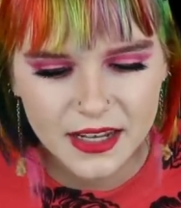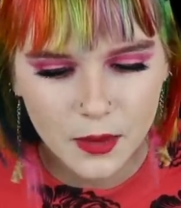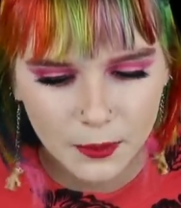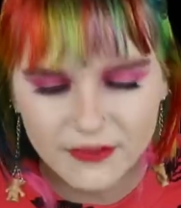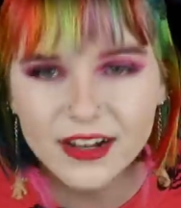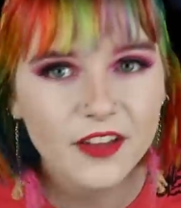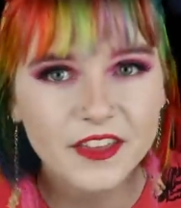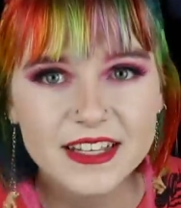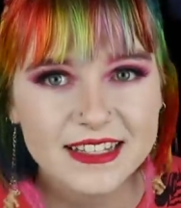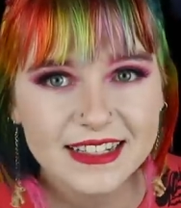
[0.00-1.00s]
Private
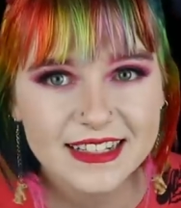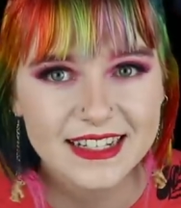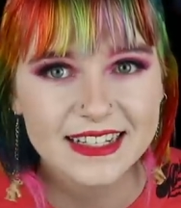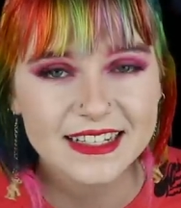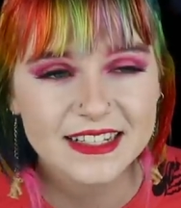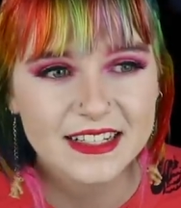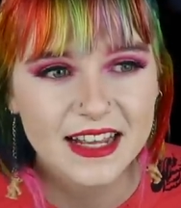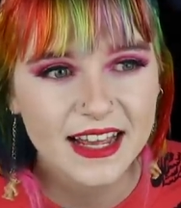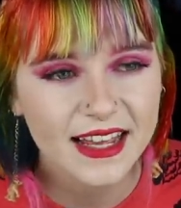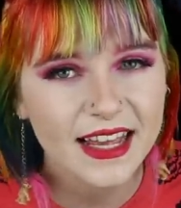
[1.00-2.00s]
healthcare still exists
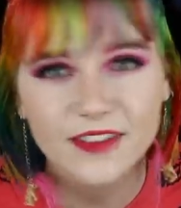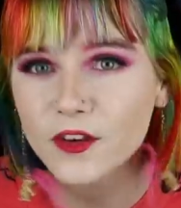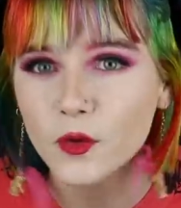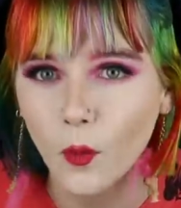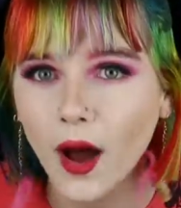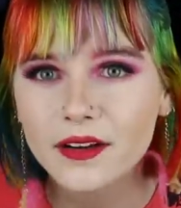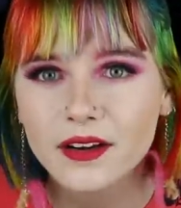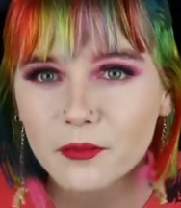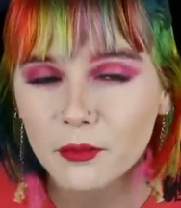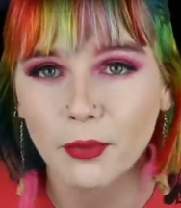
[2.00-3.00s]
if you want
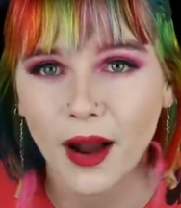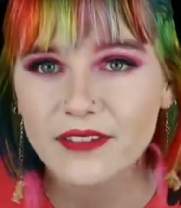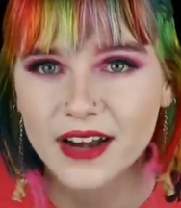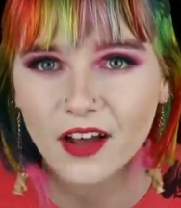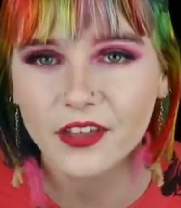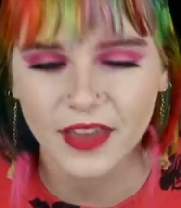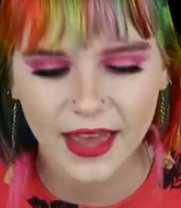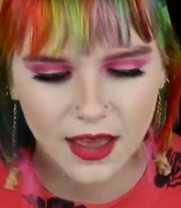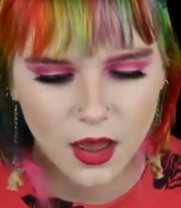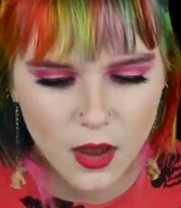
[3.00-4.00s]
private
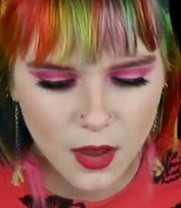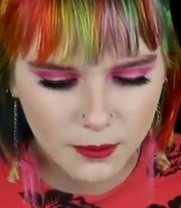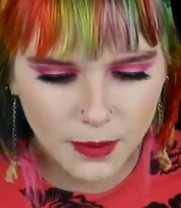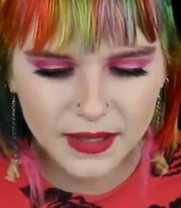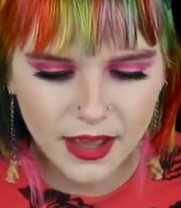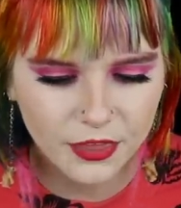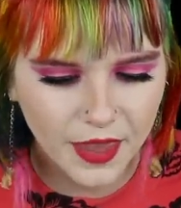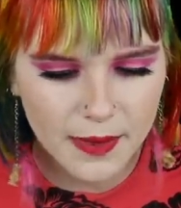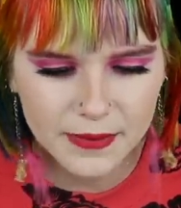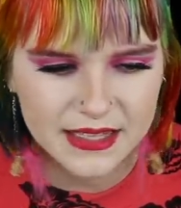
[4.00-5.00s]
healthcare. Public
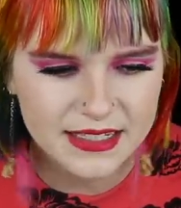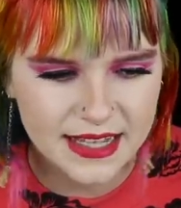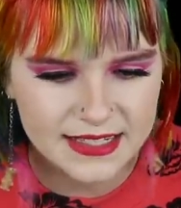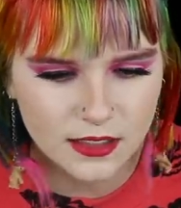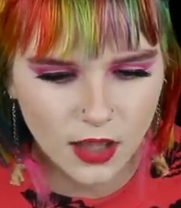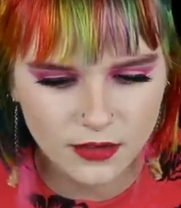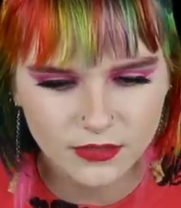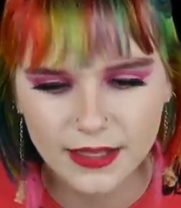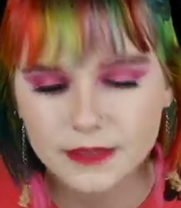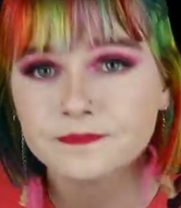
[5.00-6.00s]
healthcare means there's a lot of
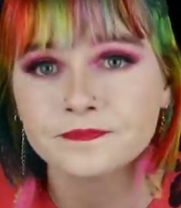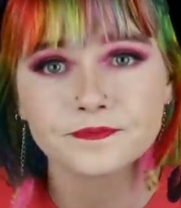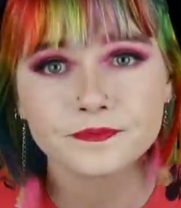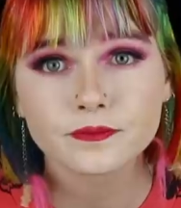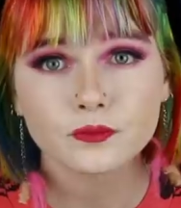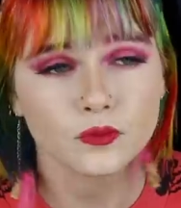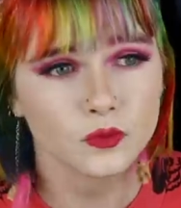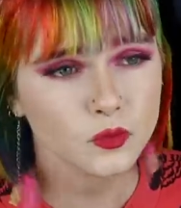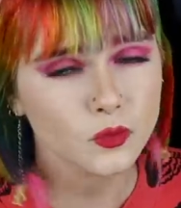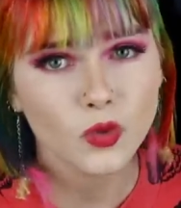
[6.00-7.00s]
like
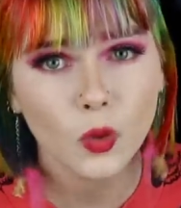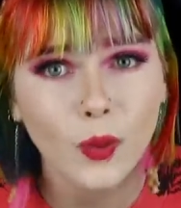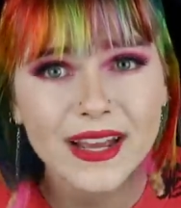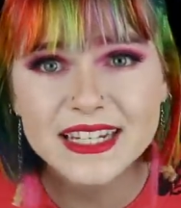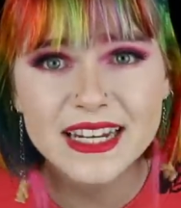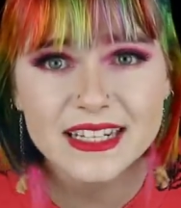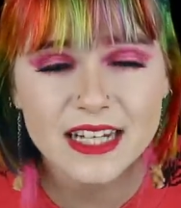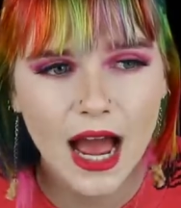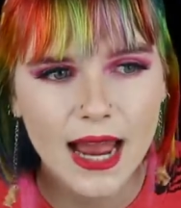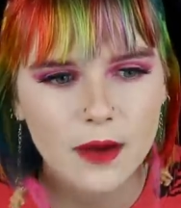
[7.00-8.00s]
waiting
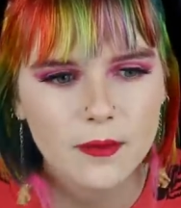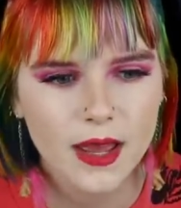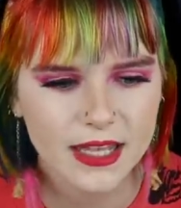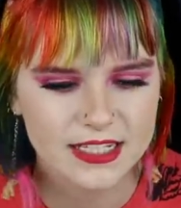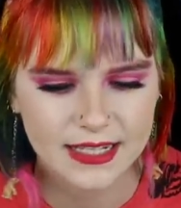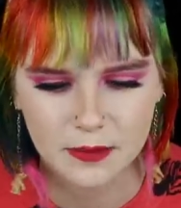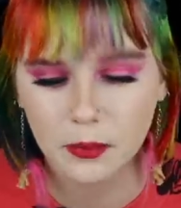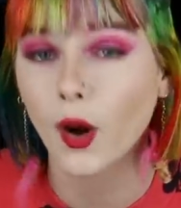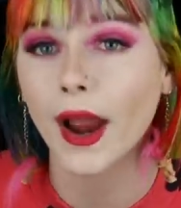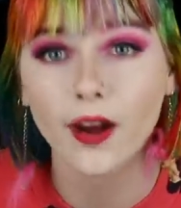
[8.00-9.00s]
time. It's like
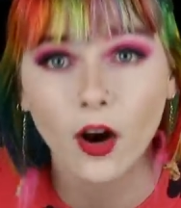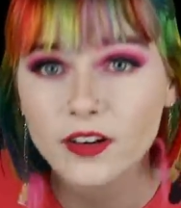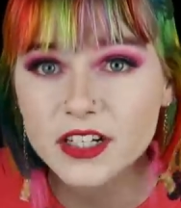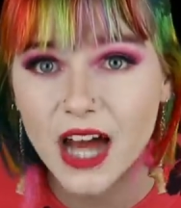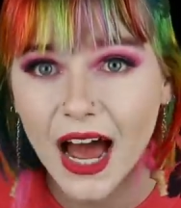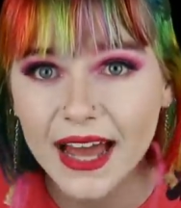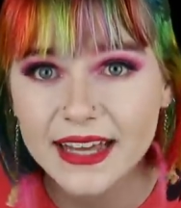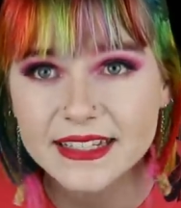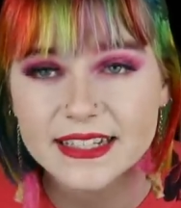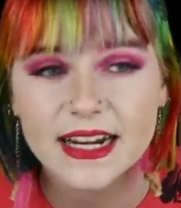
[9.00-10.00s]

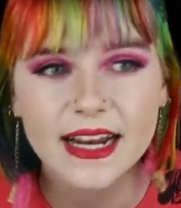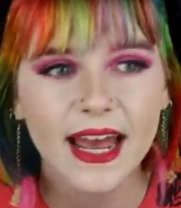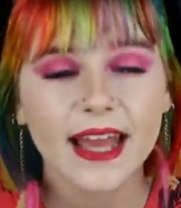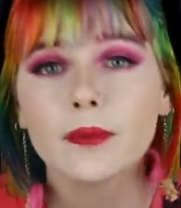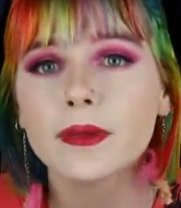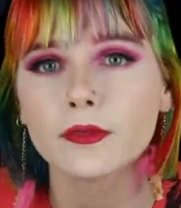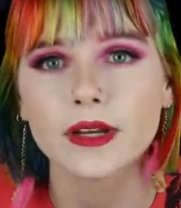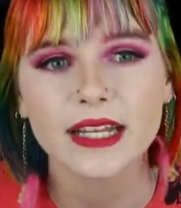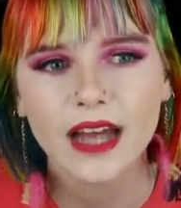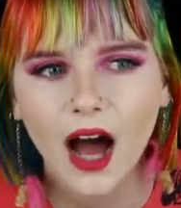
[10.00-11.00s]
prioritized. It can be
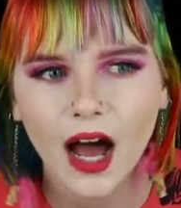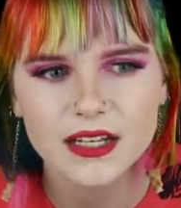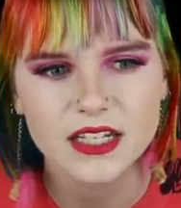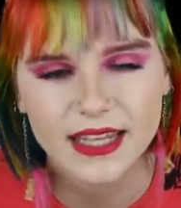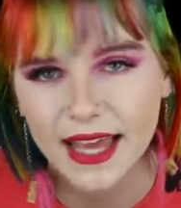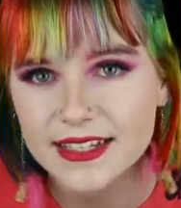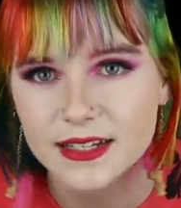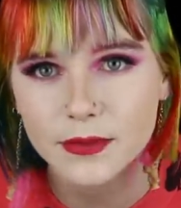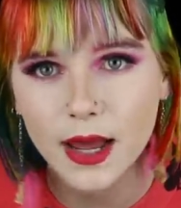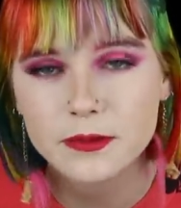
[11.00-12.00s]
really hard to get
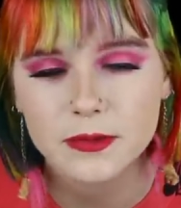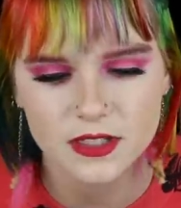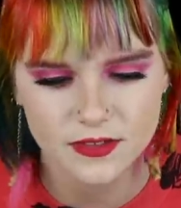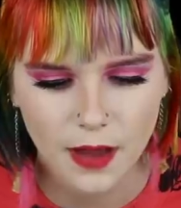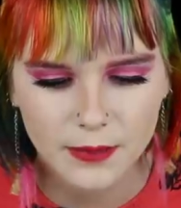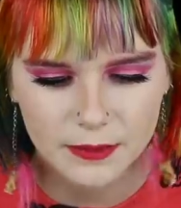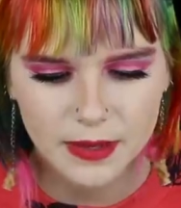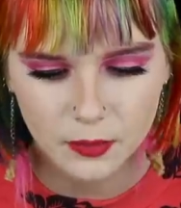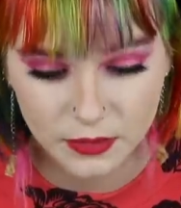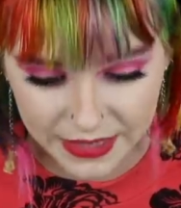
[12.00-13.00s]
sometimes because of how many
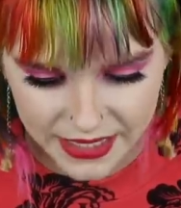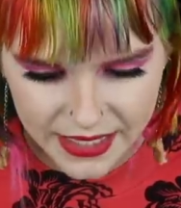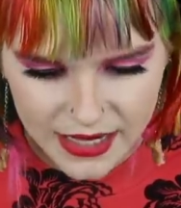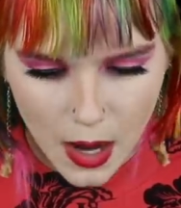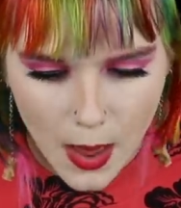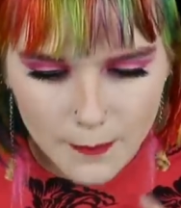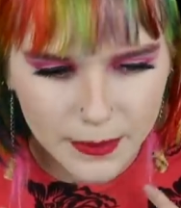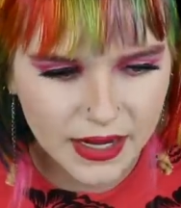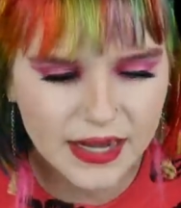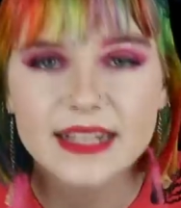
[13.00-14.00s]
people need it, but
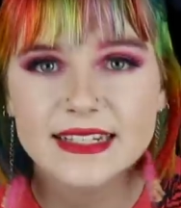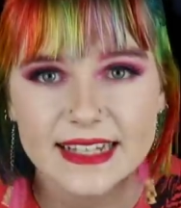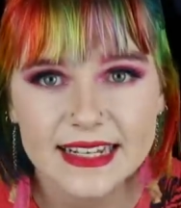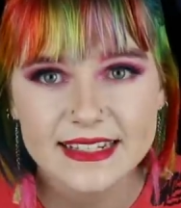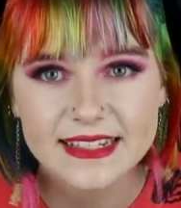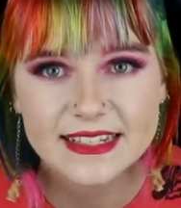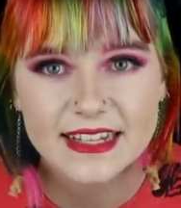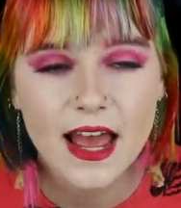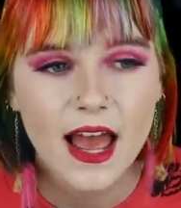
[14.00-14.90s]
it exists.